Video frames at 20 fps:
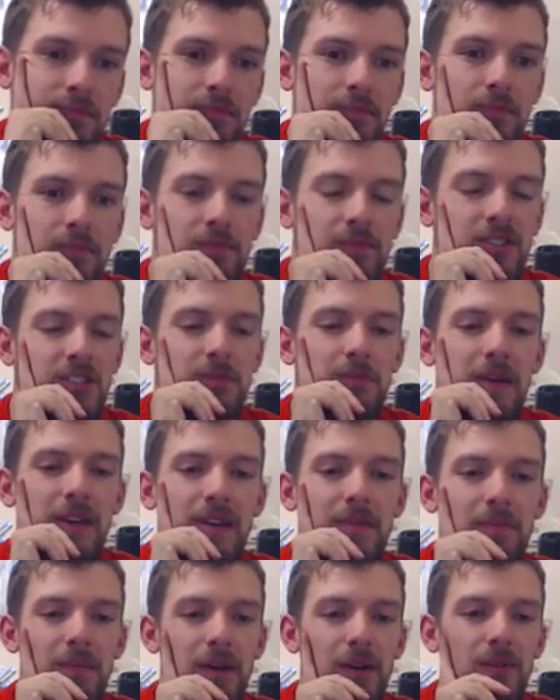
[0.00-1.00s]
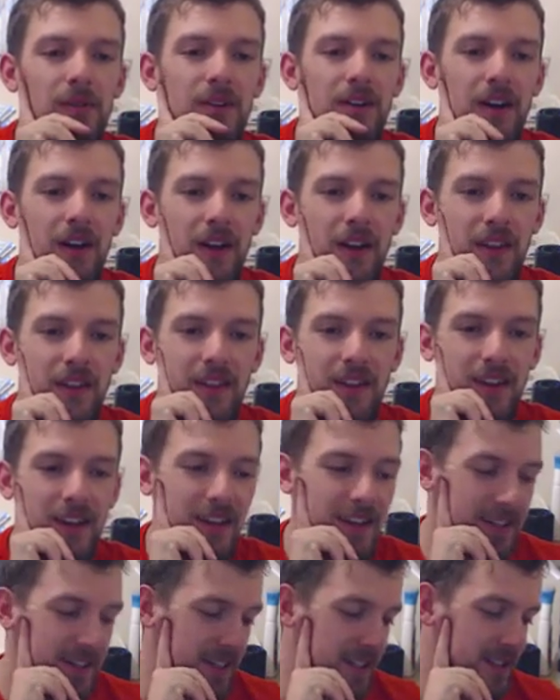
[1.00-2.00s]
speedboat kind of
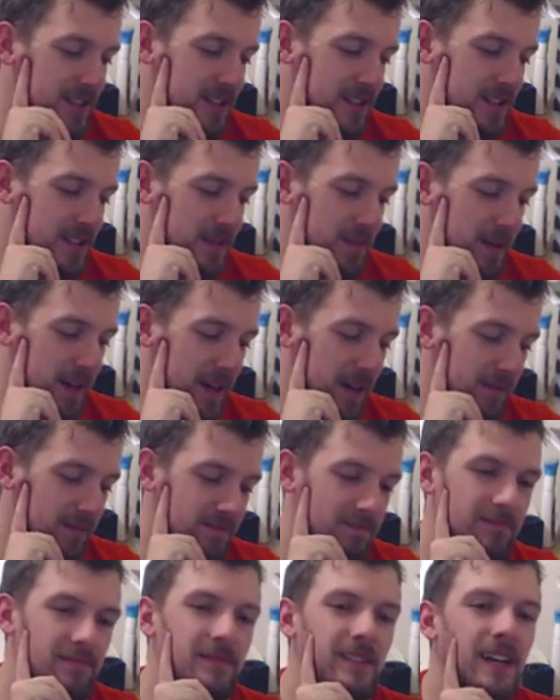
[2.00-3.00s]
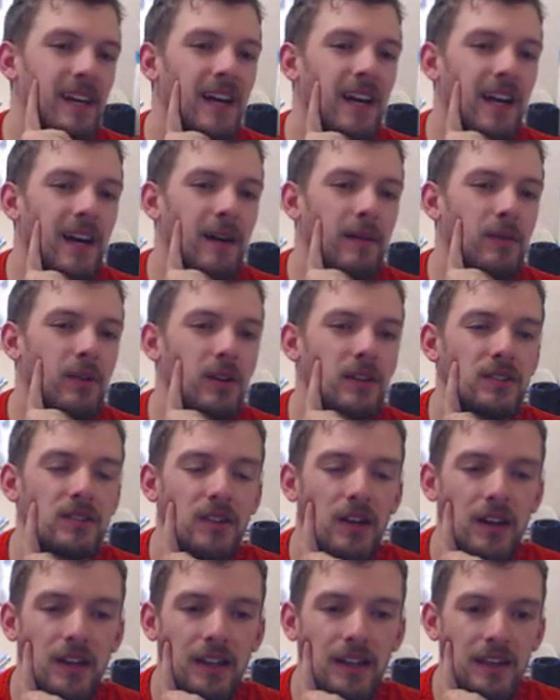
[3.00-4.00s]
thing is just a bit, yeah, I'm not
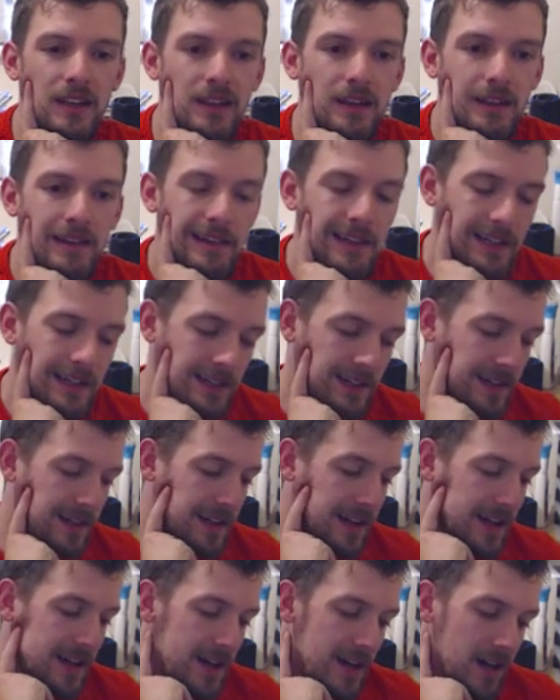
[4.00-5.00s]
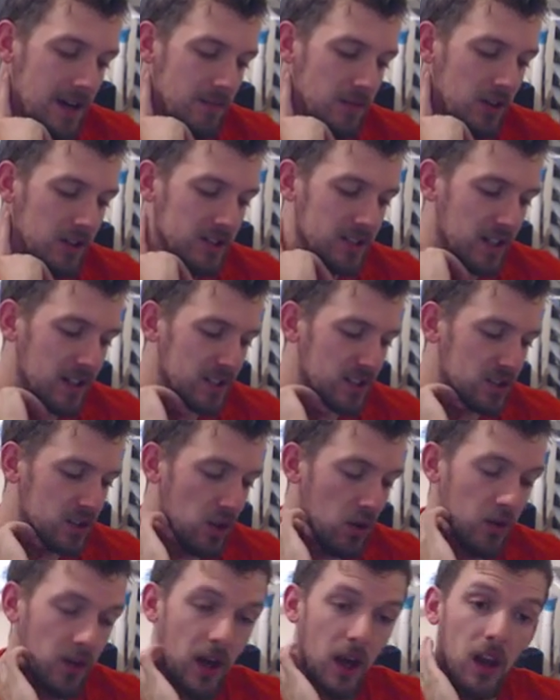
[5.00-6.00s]
entirely
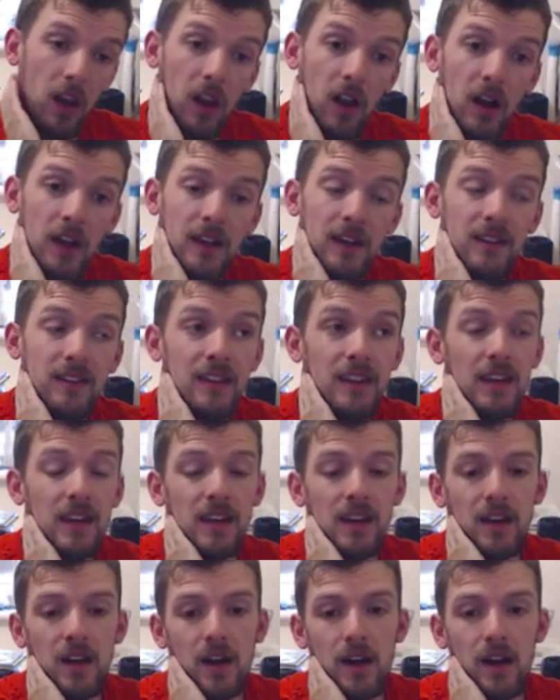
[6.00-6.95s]
sold. I like the